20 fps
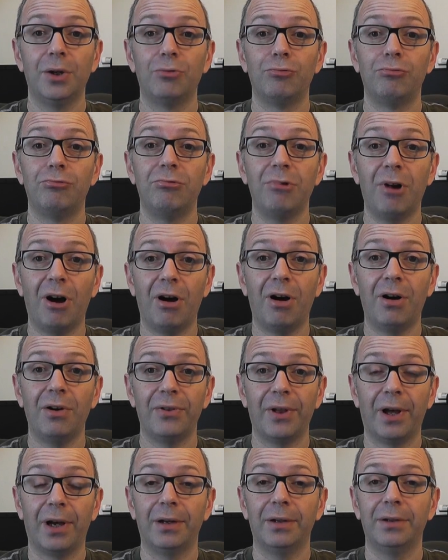
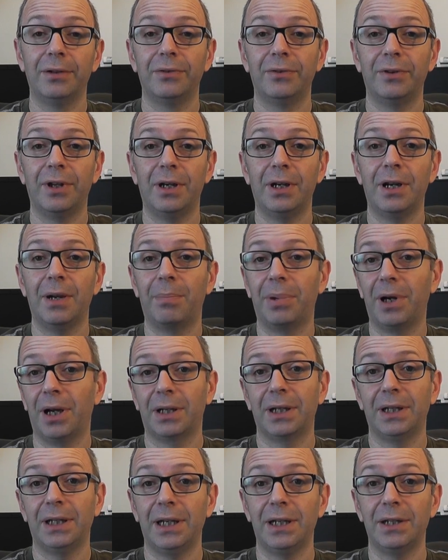rather than
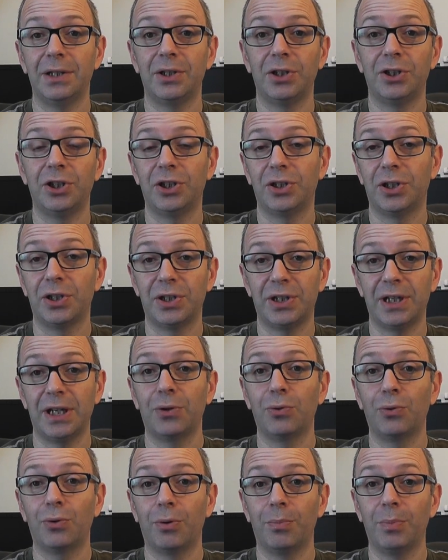plugging it into just a
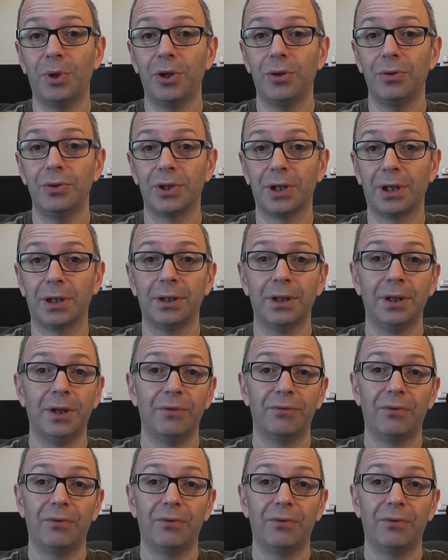single computer